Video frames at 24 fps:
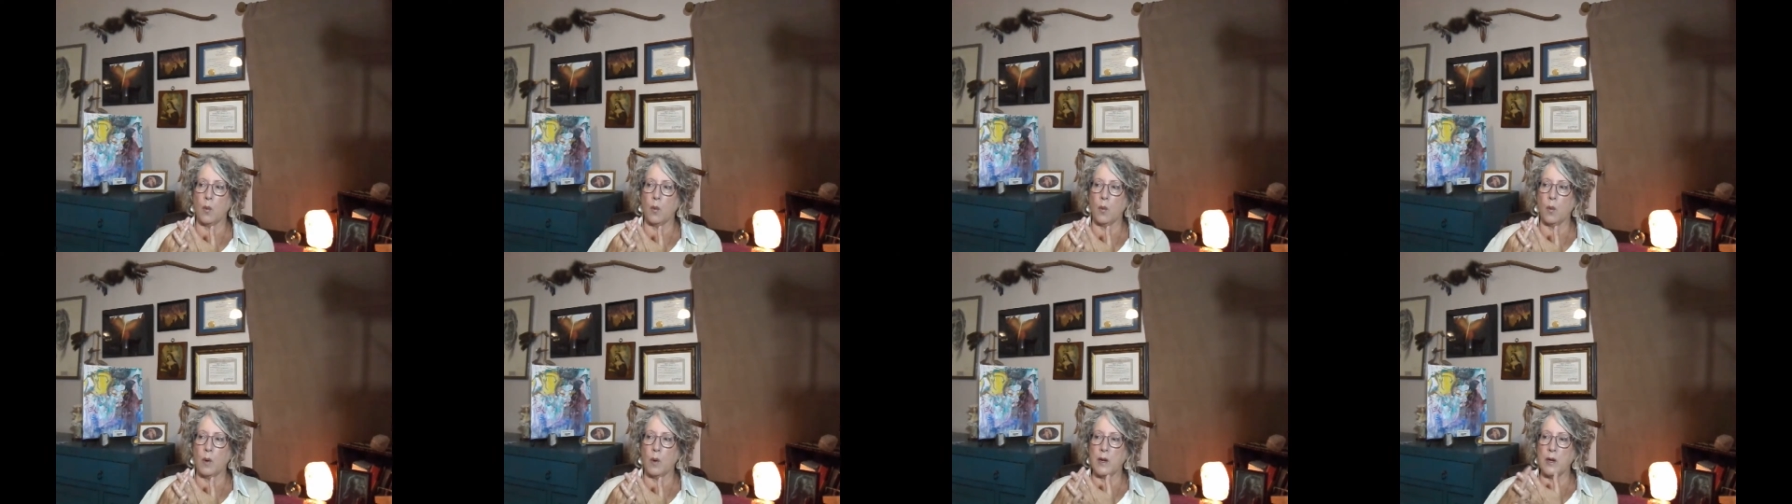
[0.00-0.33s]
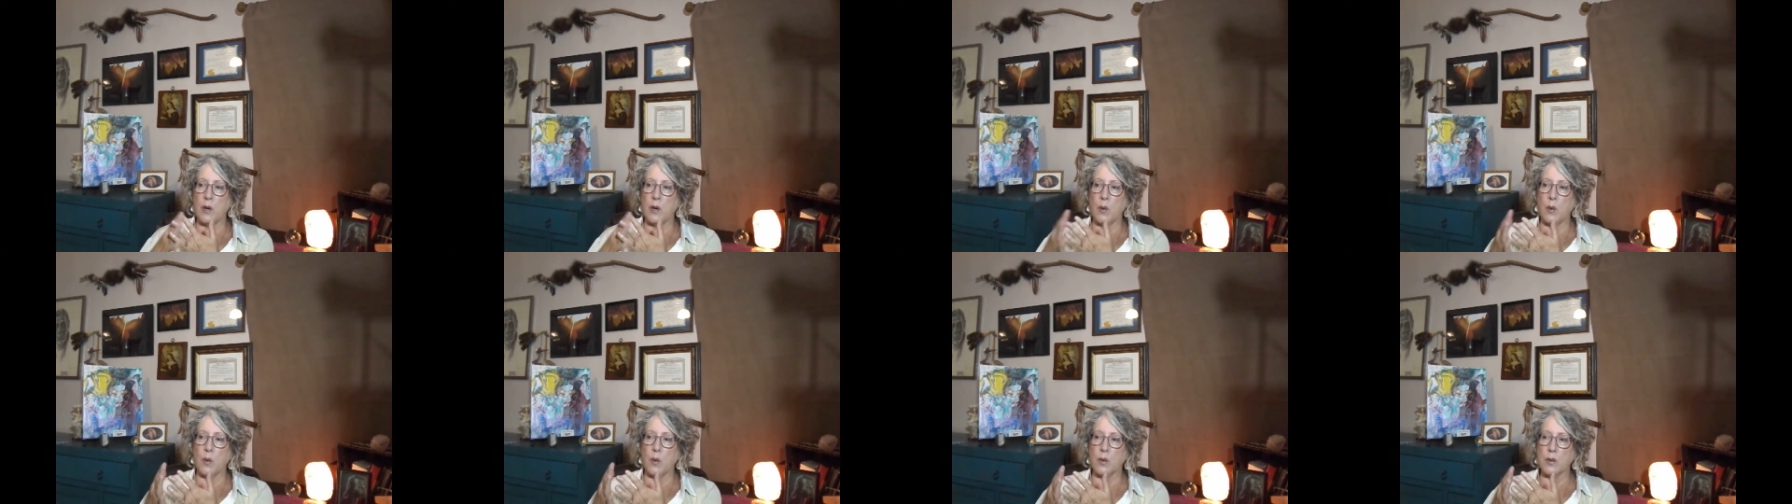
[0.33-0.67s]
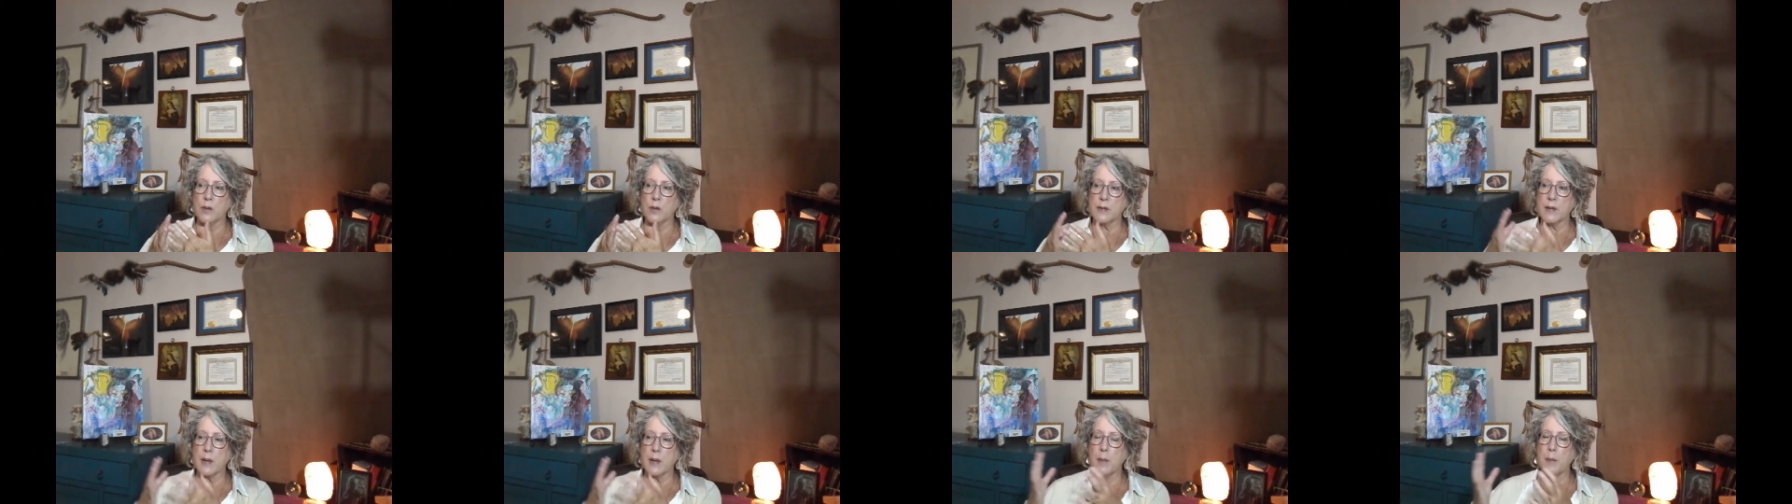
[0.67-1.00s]
when you
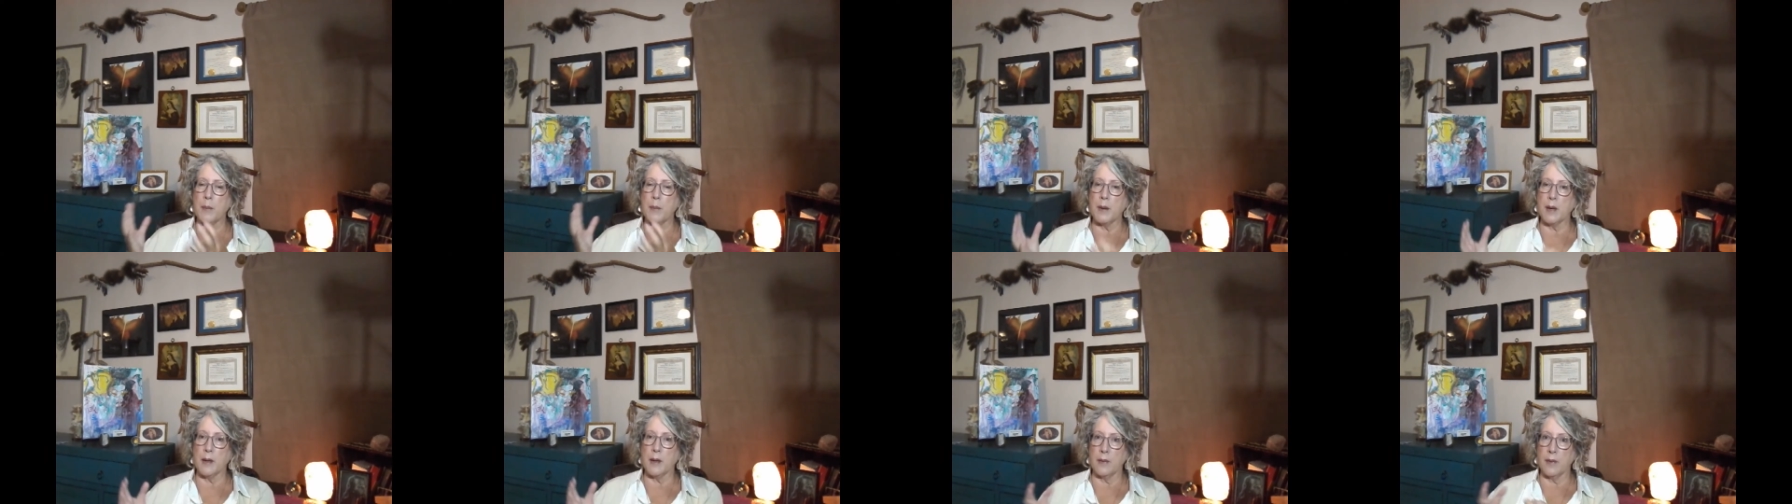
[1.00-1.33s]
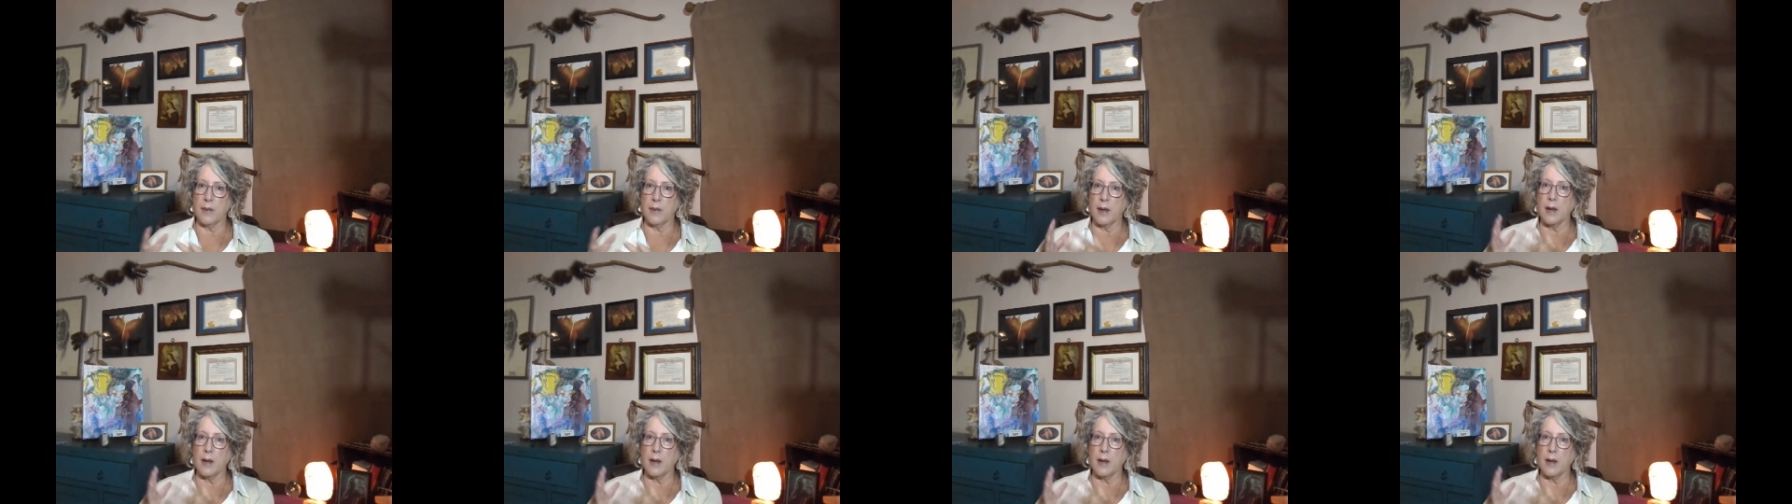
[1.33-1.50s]
step in,